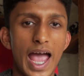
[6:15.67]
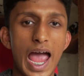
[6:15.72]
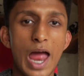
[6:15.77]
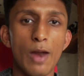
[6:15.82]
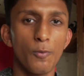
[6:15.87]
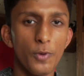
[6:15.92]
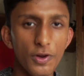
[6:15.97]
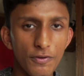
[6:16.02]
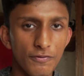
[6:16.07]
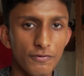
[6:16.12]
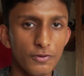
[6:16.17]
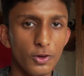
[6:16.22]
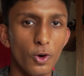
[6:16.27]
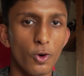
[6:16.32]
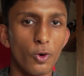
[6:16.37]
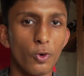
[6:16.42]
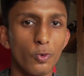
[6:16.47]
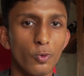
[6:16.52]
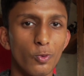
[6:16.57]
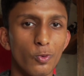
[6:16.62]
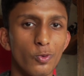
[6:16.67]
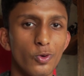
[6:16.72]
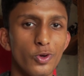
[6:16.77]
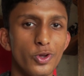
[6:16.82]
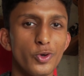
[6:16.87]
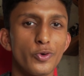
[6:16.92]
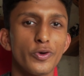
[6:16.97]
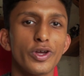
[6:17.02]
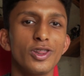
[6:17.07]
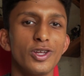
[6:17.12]
And with flow,
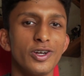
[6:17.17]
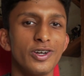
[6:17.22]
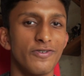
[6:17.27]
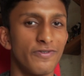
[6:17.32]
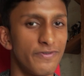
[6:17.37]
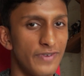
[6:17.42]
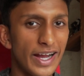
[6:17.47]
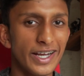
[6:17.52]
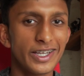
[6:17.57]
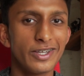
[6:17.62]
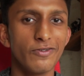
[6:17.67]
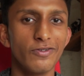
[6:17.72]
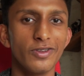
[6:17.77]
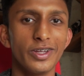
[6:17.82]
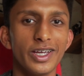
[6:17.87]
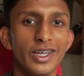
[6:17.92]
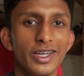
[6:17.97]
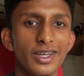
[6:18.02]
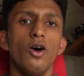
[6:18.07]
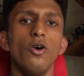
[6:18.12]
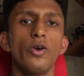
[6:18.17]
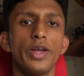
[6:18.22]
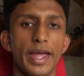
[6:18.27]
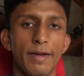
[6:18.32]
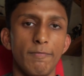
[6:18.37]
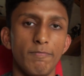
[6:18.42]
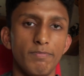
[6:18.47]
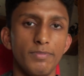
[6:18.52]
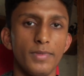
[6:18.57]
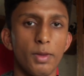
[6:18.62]
you can learn effectively.
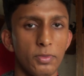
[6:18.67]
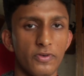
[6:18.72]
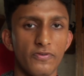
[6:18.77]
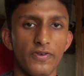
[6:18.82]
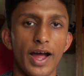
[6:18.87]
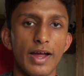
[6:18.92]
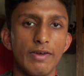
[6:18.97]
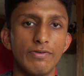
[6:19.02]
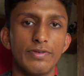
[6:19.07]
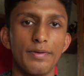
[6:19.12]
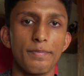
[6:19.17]
Okay, number 5,